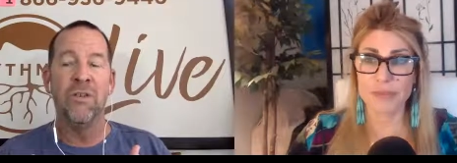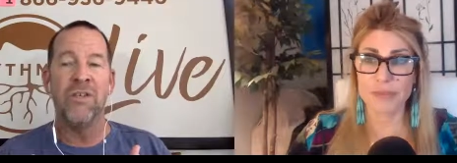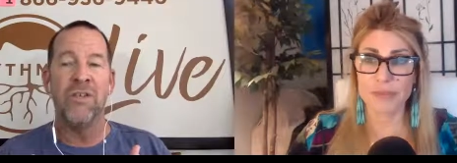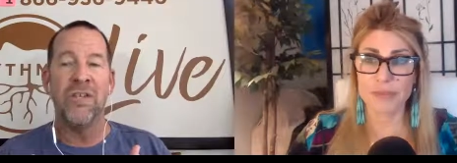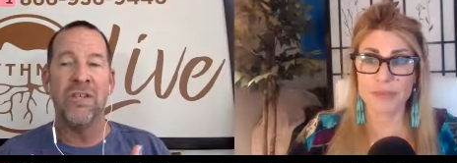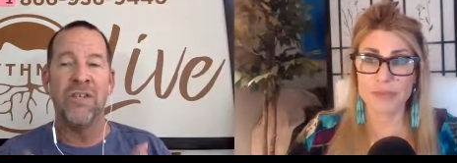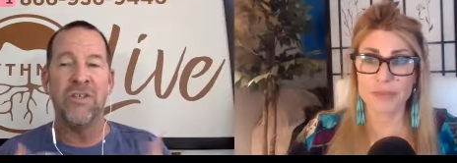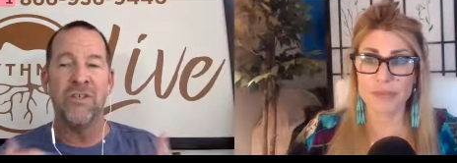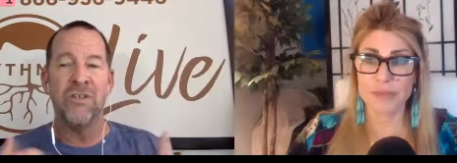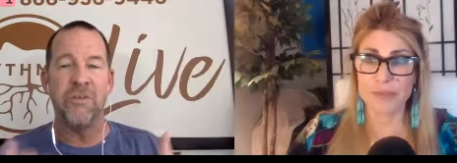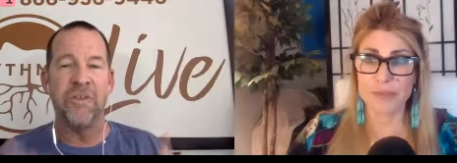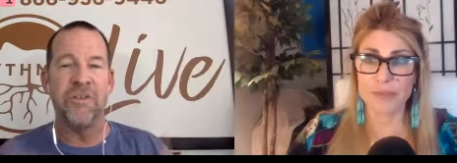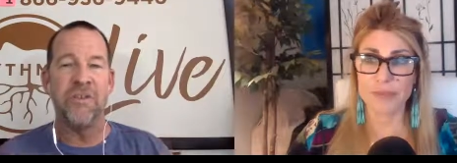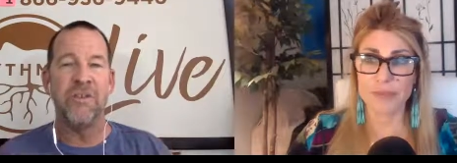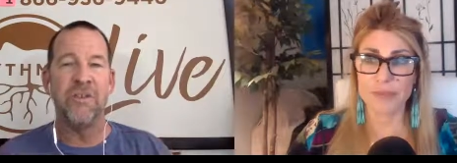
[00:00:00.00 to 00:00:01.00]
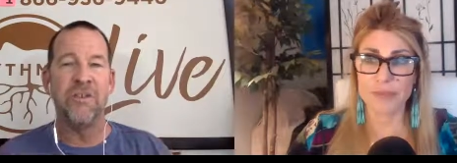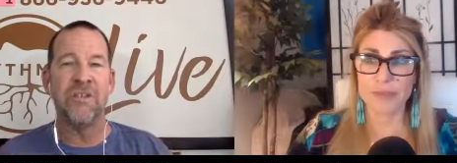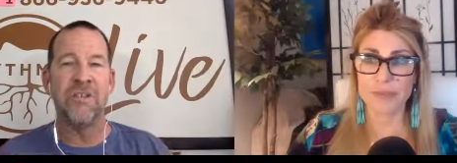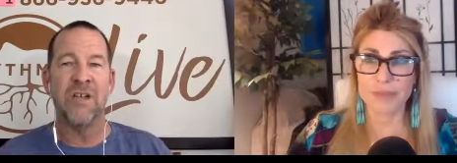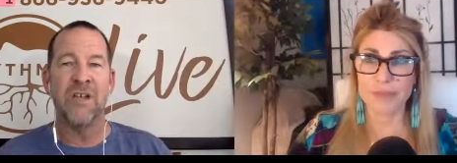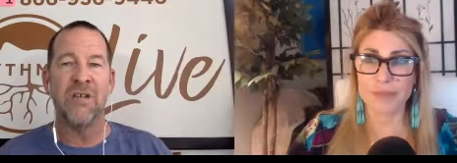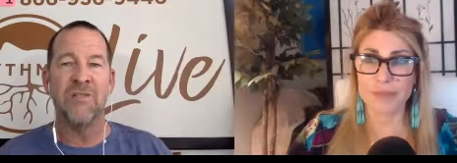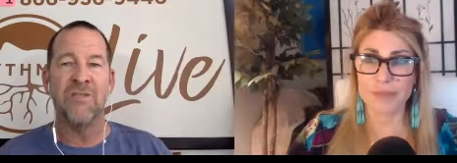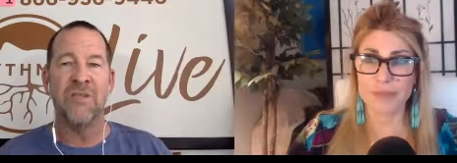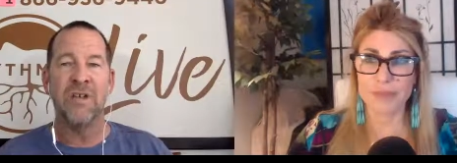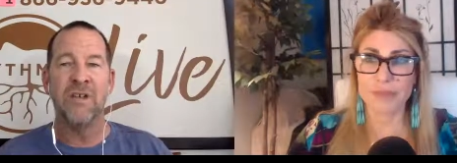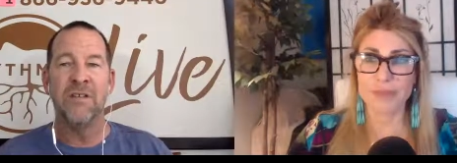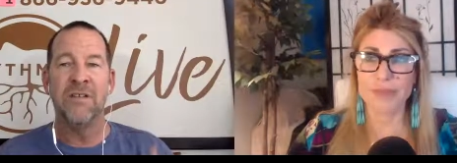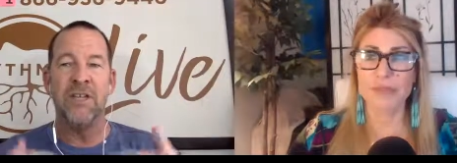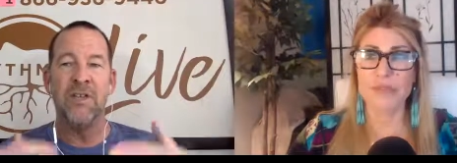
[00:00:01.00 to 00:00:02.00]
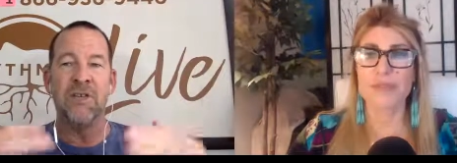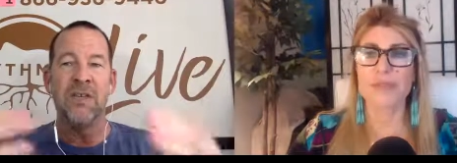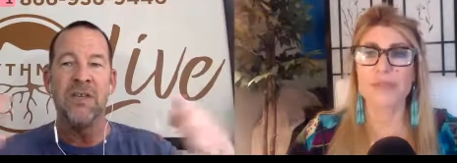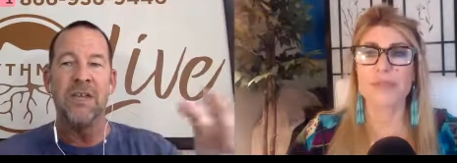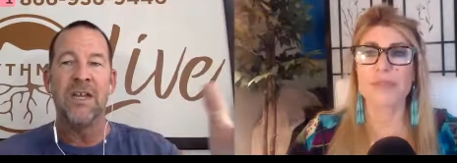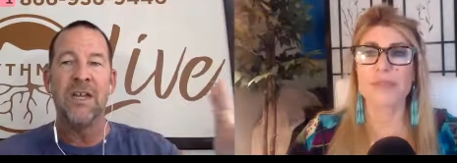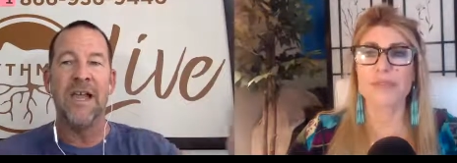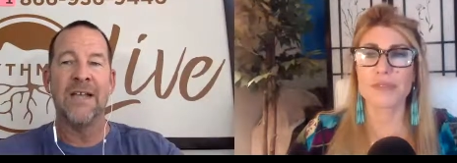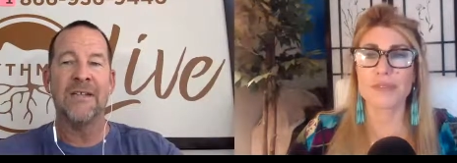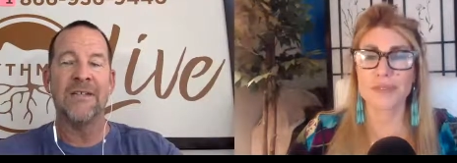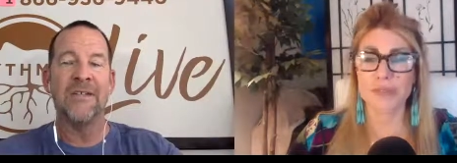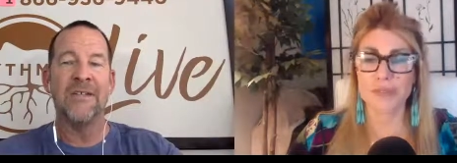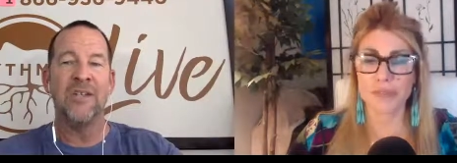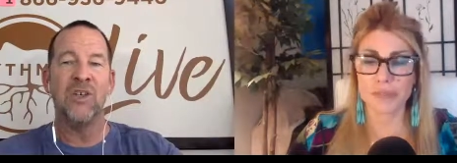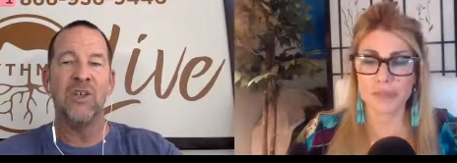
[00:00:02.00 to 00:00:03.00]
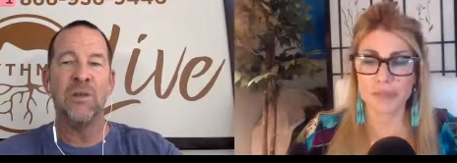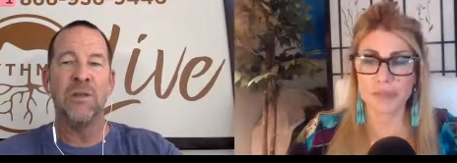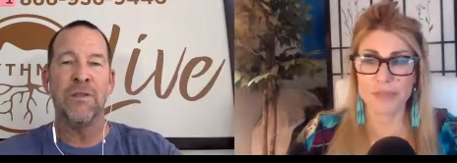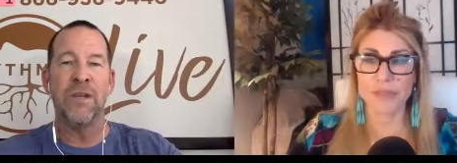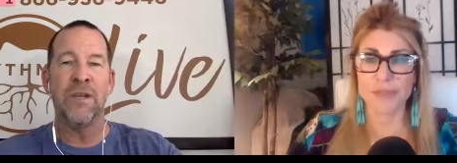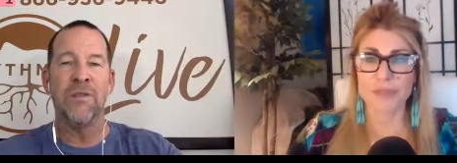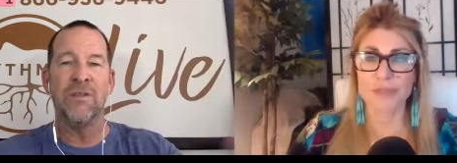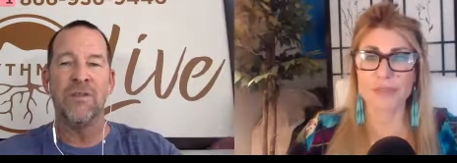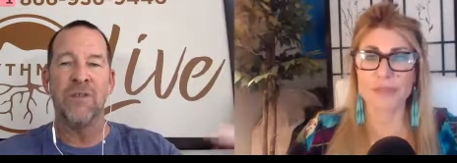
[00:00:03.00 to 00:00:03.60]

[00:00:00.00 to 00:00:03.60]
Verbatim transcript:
Speaker 1: changes. You heal yourself, then you can connect and heal with others.